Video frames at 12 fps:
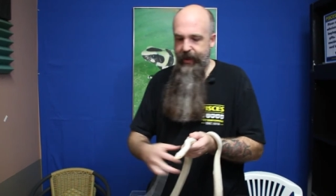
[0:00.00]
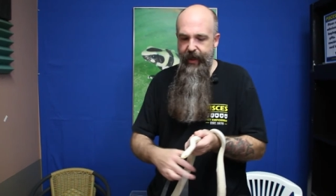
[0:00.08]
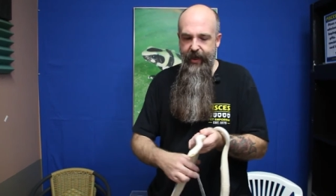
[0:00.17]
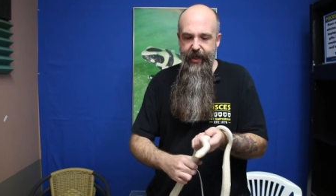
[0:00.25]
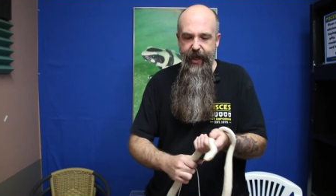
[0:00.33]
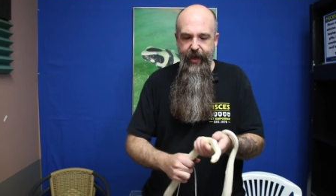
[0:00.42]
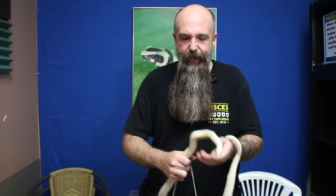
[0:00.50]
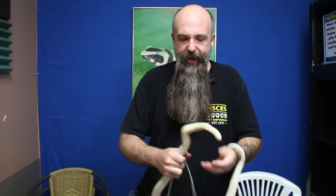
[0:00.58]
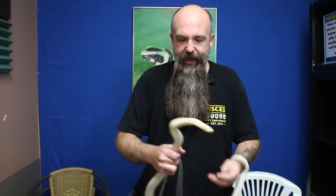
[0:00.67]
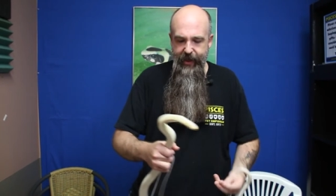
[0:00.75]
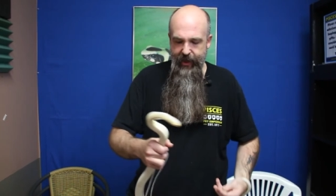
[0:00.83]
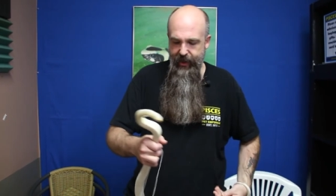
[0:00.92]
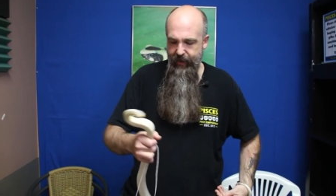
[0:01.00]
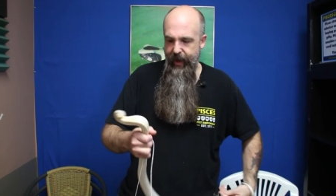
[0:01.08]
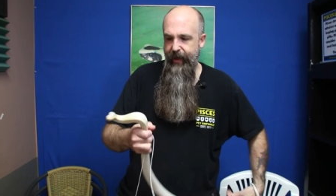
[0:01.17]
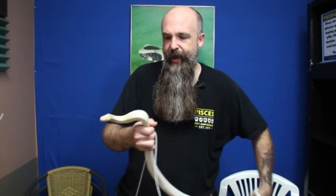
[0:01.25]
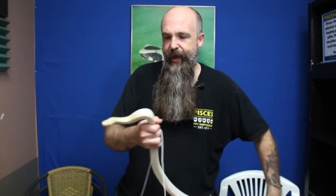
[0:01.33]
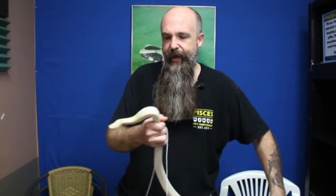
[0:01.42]
going to take a piece of
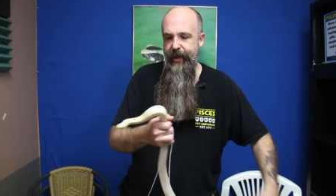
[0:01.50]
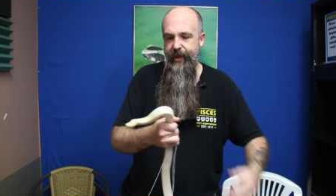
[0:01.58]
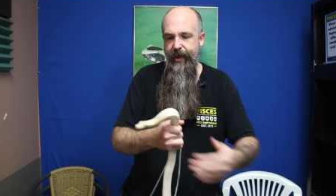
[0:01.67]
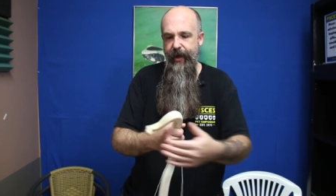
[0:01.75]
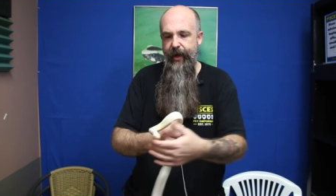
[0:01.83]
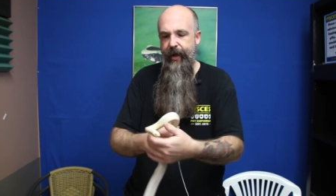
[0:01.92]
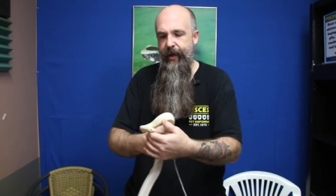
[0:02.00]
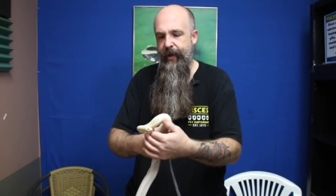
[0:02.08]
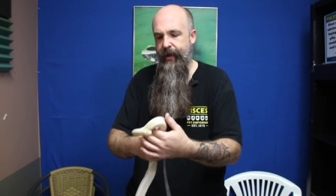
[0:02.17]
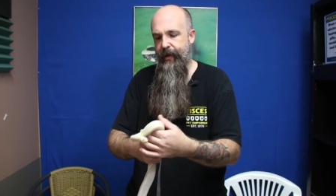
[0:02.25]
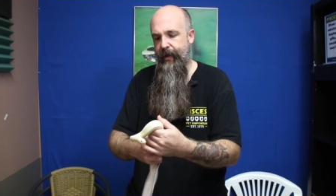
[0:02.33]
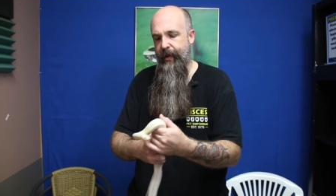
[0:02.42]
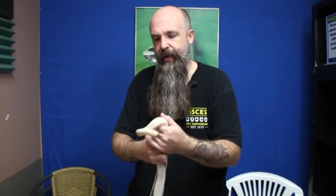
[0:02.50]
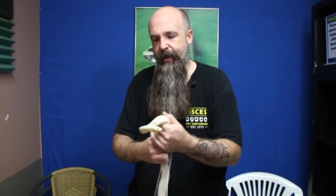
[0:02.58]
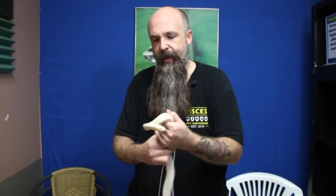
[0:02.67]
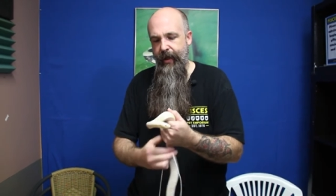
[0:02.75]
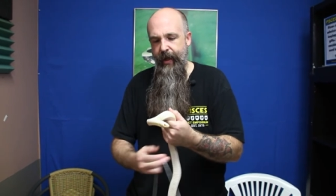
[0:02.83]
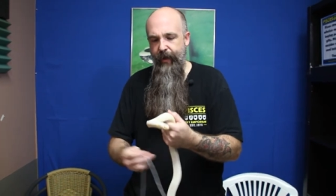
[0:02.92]
string like this here,
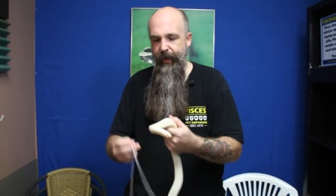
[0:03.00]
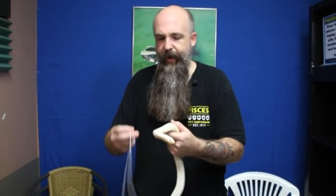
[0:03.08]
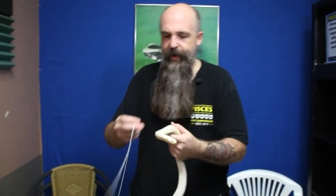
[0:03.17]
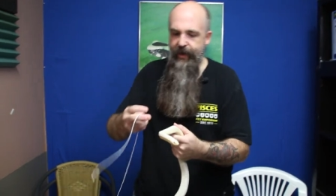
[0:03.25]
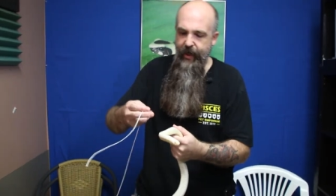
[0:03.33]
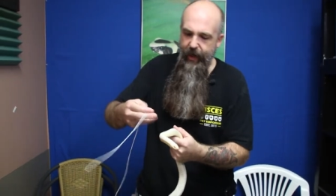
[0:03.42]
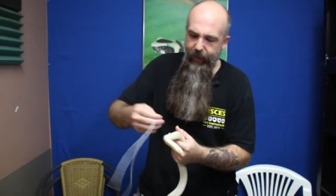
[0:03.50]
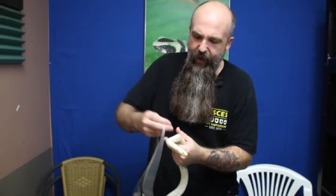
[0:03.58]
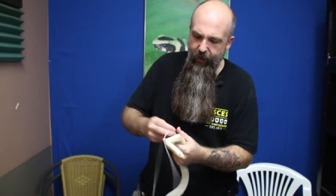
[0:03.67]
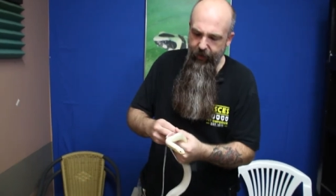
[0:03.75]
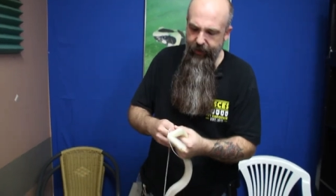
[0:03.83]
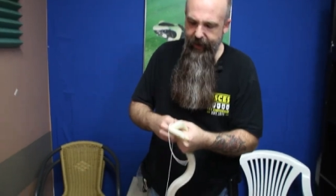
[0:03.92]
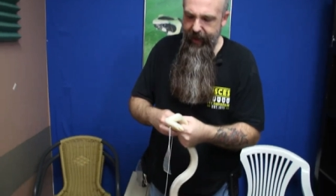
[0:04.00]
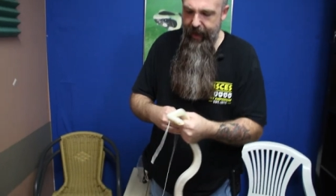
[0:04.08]
and we're going to start by holding it